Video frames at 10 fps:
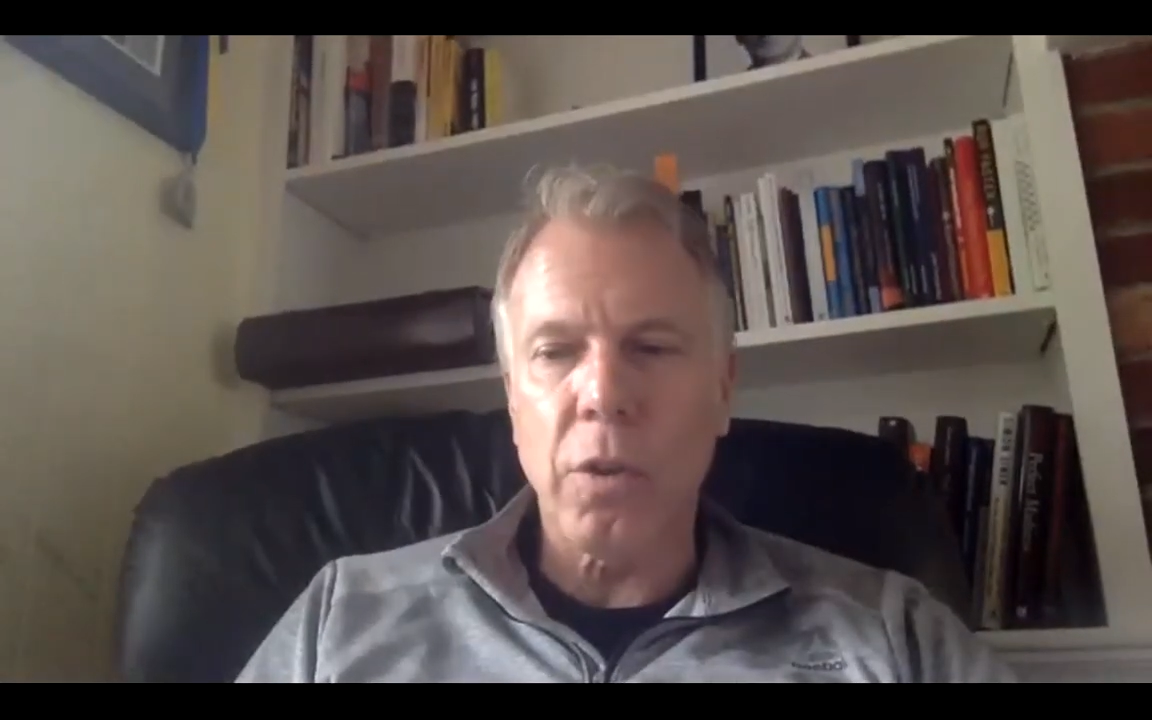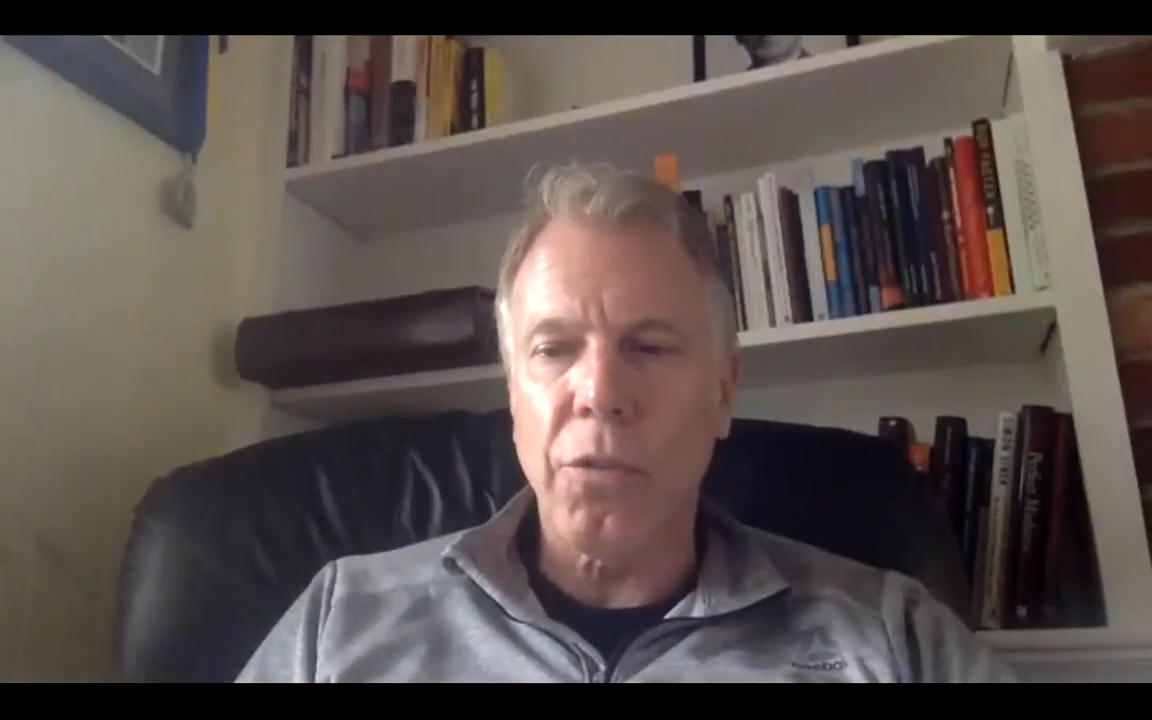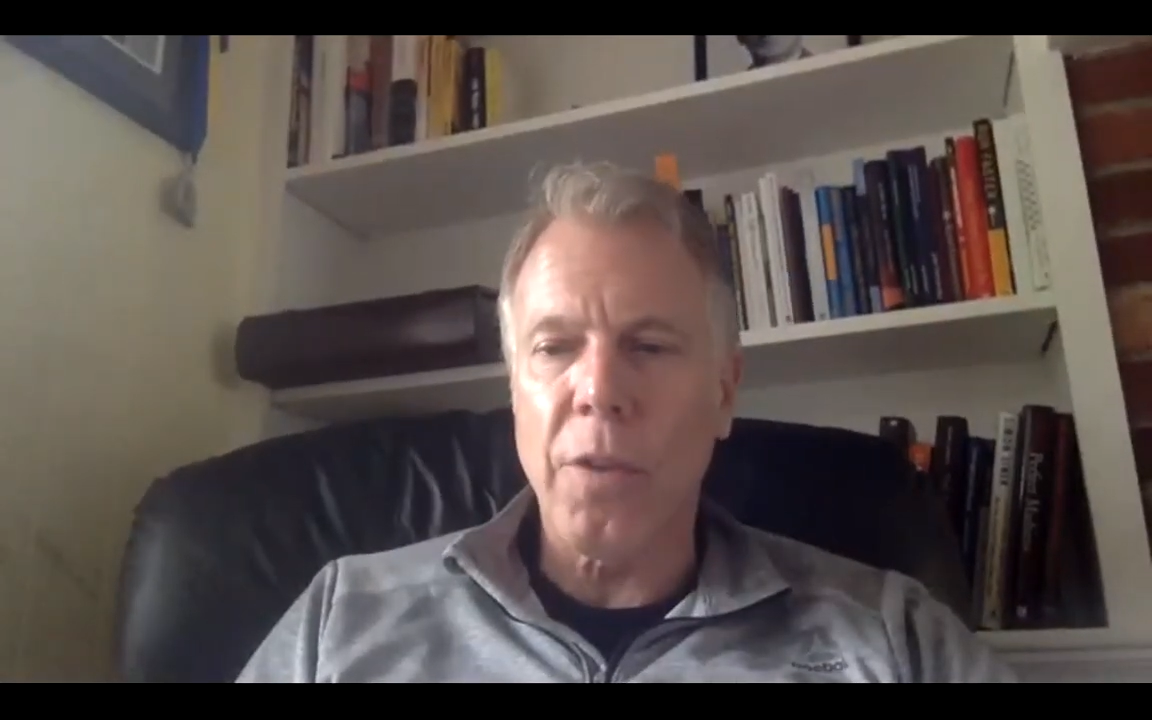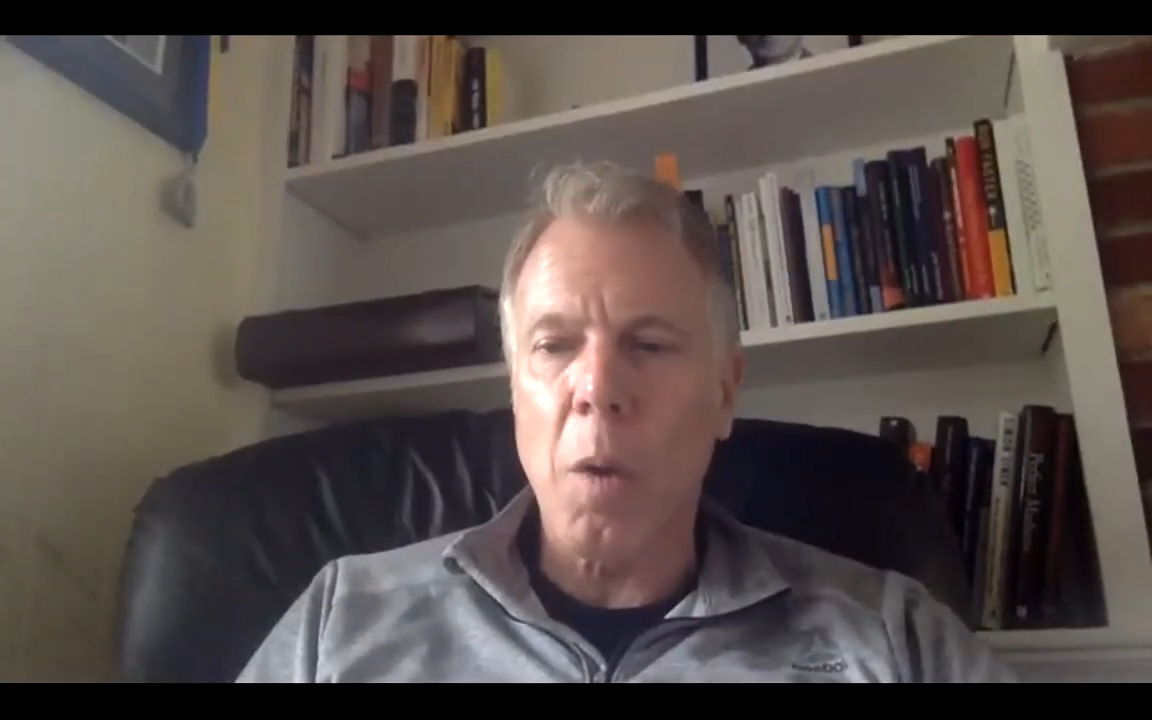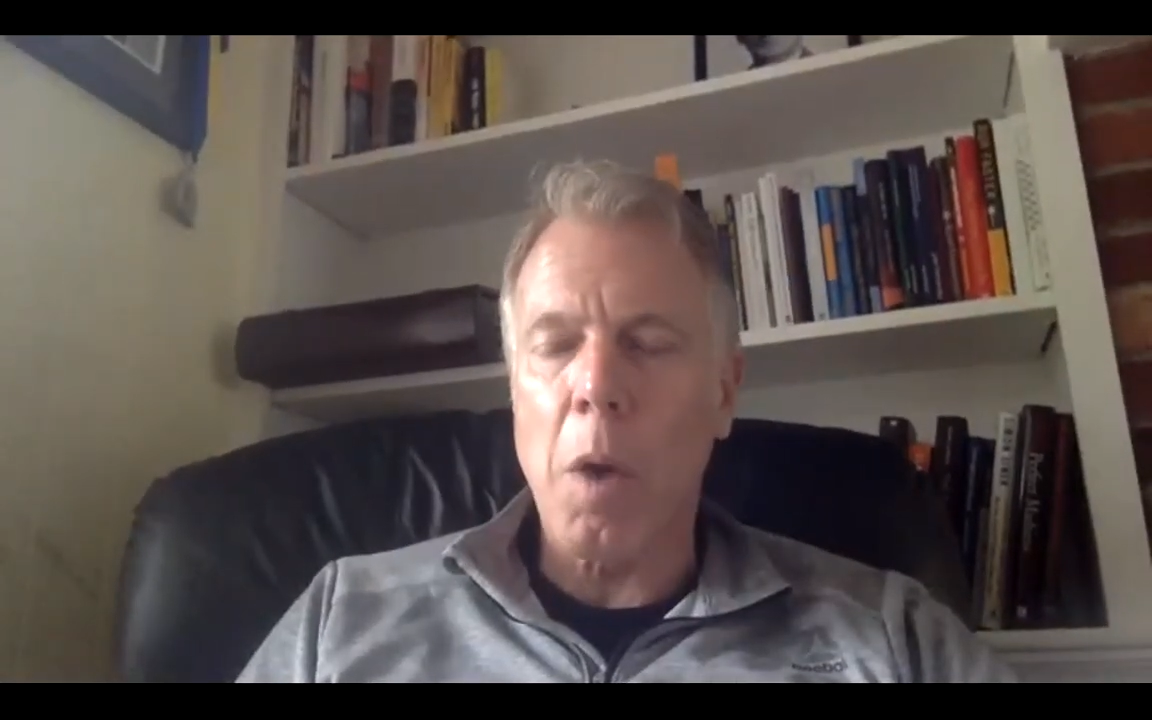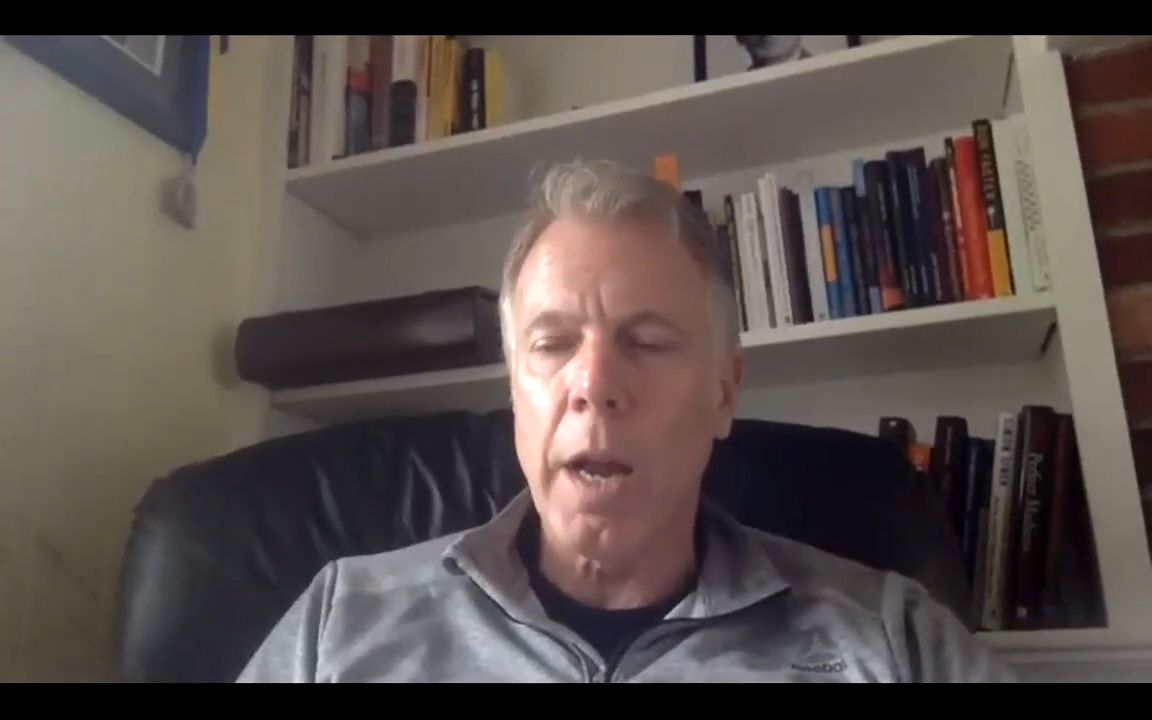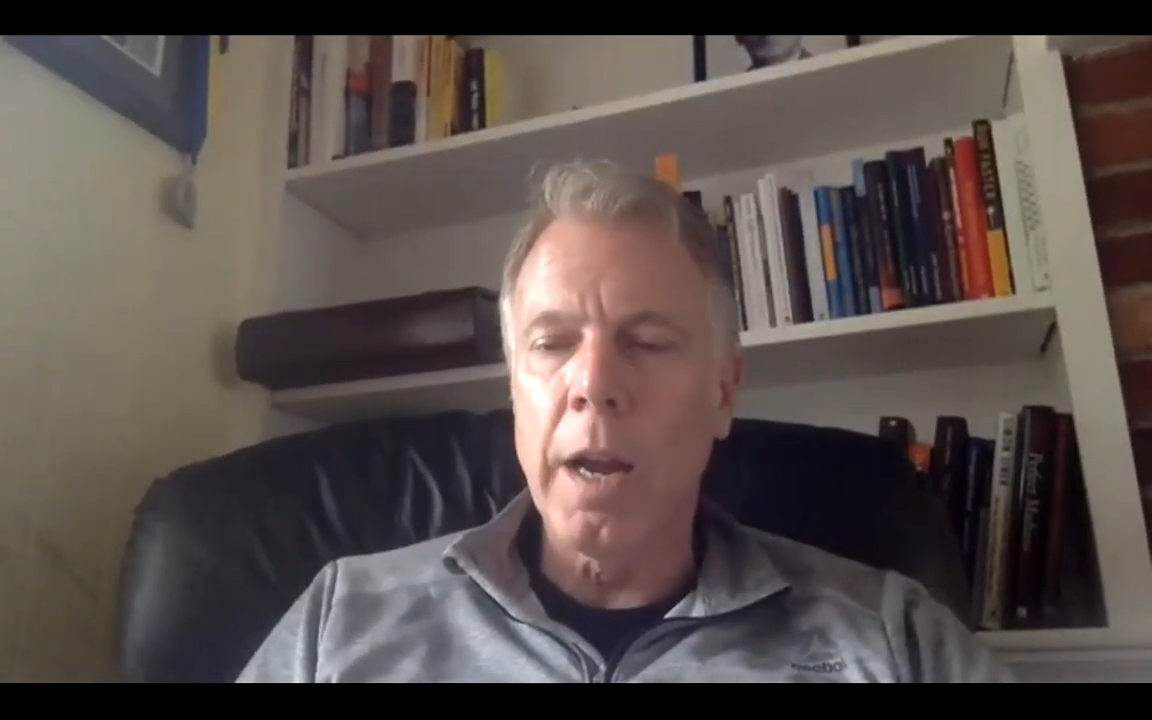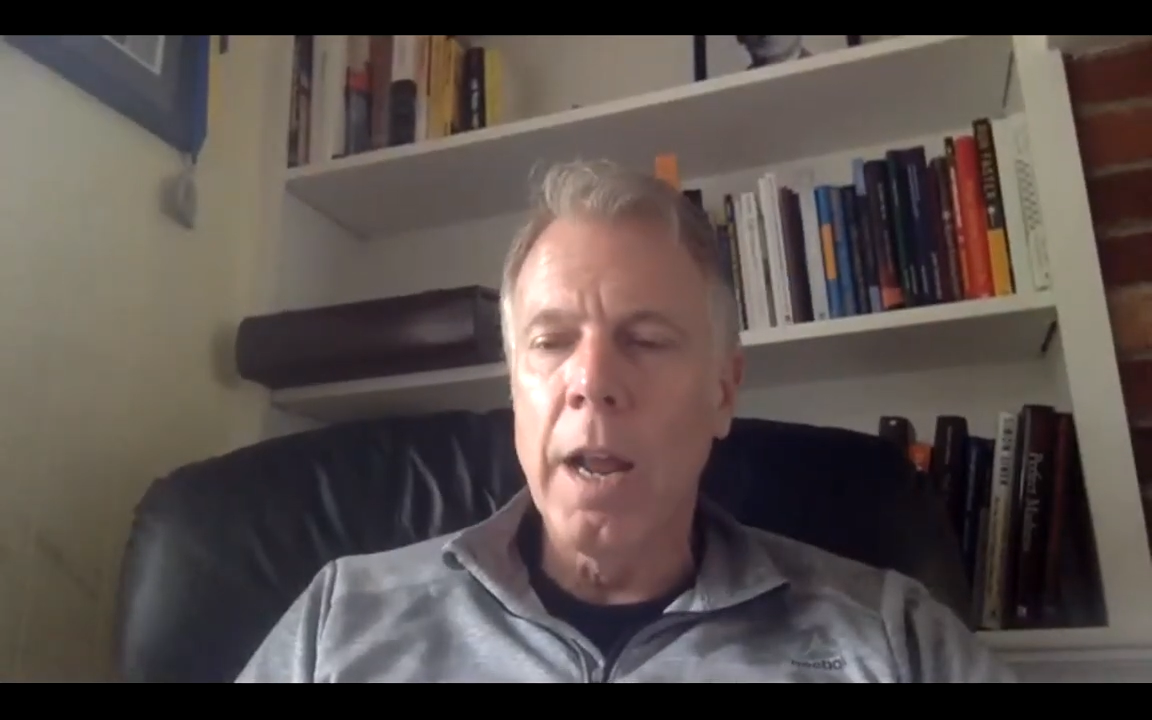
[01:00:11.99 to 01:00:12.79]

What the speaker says: and so on.